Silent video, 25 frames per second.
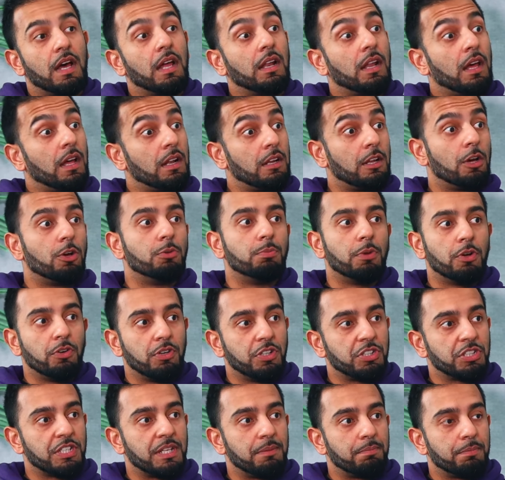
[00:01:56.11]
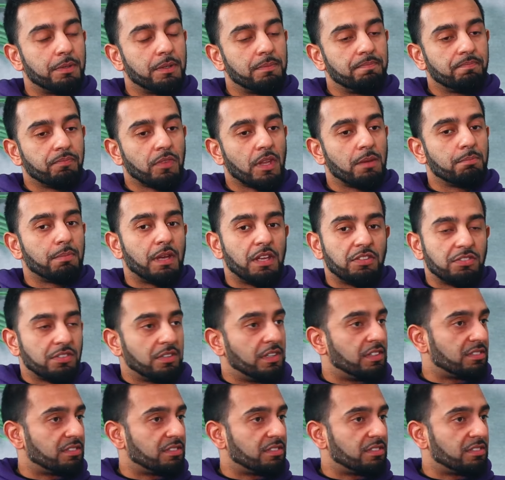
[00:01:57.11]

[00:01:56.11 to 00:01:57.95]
halal home ownership based on